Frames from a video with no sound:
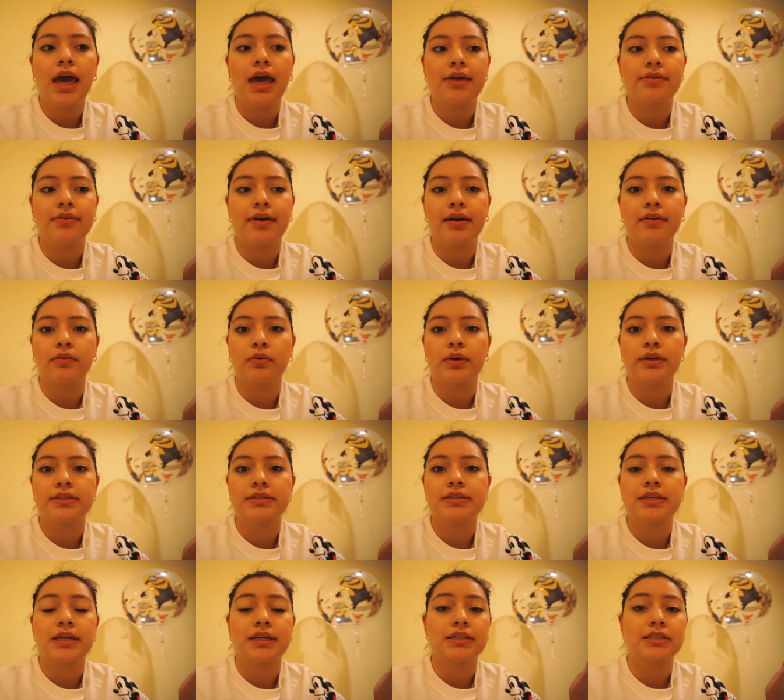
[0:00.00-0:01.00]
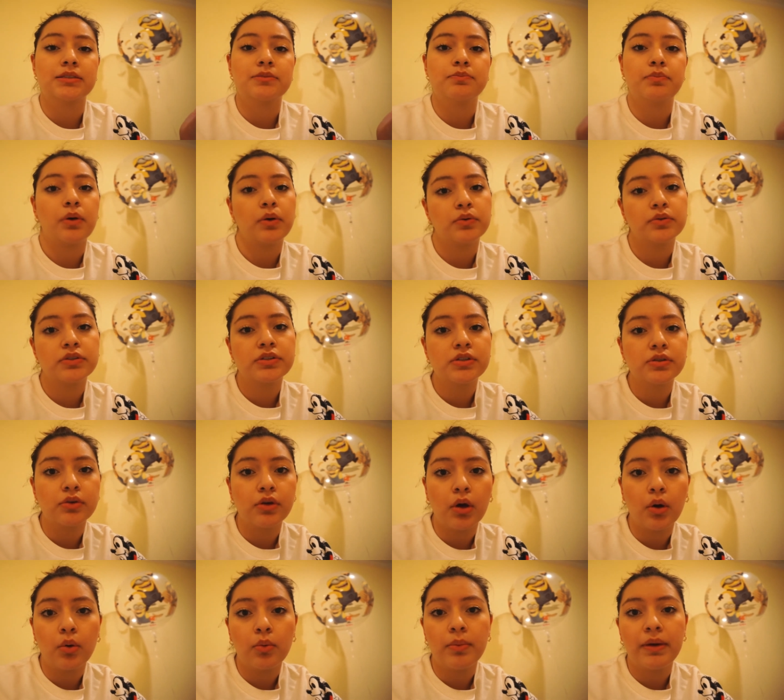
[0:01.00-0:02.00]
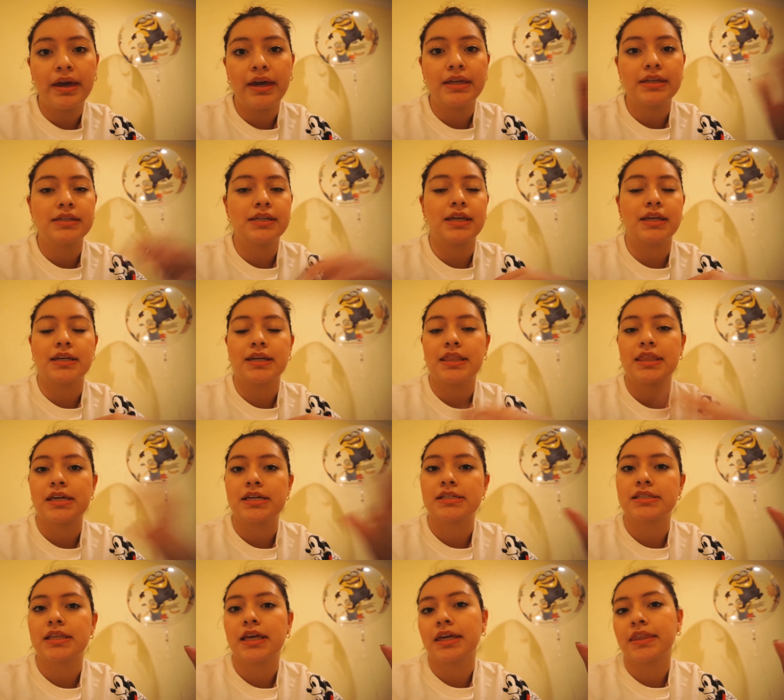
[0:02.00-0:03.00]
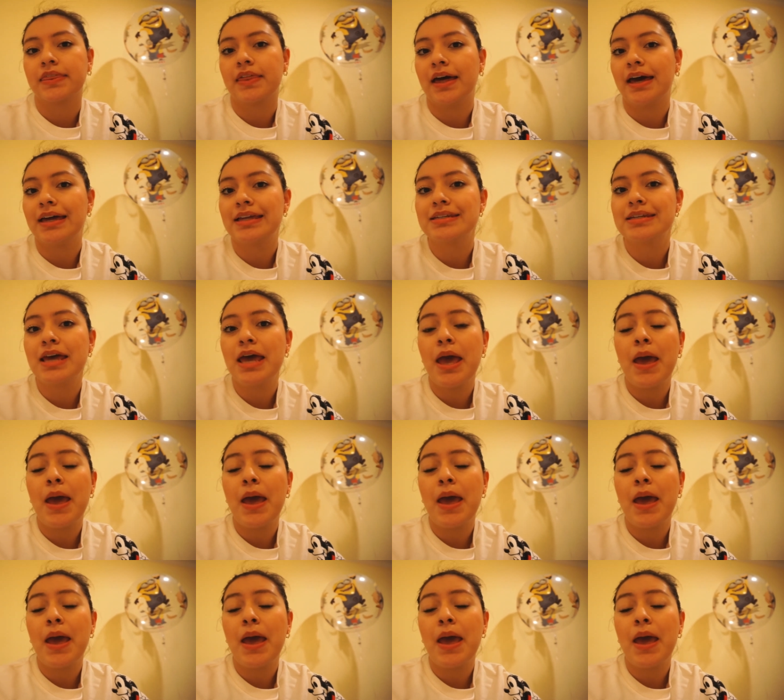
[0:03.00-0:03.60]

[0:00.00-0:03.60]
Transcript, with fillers: if I was exposed to COVID and things like that